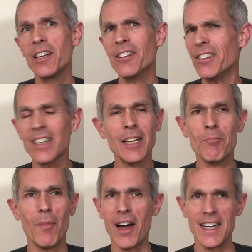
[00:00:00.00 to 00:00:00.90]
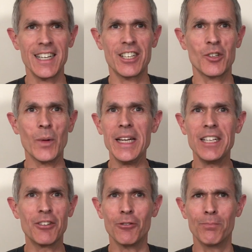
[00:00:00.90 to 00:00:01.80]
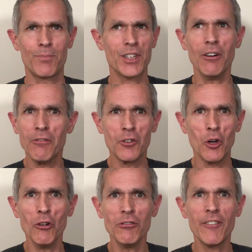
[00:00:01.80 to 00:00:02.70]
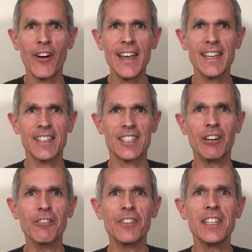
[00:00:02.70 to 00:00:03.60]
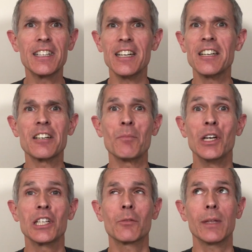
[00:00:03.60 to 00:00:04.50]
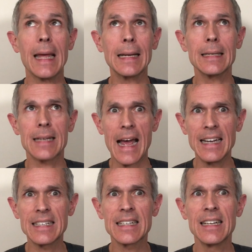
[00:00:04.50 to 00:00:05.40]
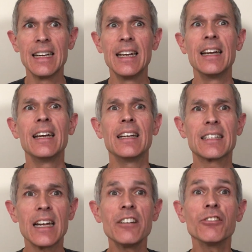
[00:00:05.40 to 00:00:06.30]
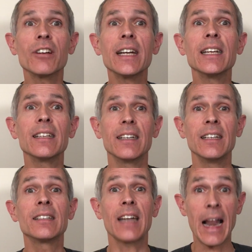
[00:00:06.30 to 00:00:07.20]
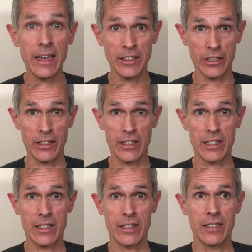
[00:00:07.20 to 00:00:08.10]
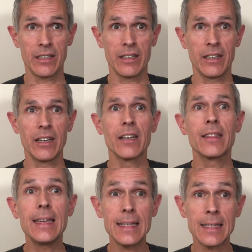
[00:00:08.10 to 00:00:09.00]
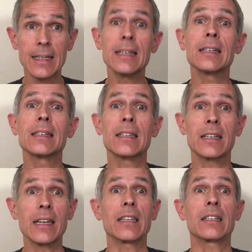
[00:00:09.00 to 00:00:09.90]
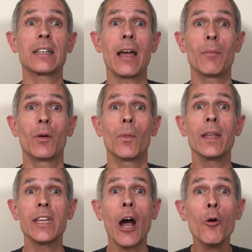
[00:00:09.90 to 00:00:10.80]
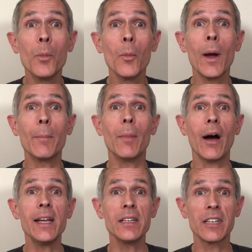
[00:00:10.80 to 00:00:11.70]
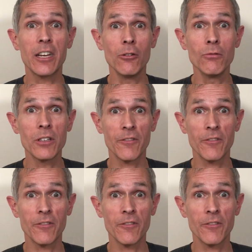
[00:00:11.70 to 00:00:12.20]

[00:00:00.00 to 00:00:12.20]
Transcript: you're not getting mindless tweets or self-glorifying selfies interspersed with endless ads. Instead, you're getting intelligence. This is the 6th step, where the Open Web Mind kills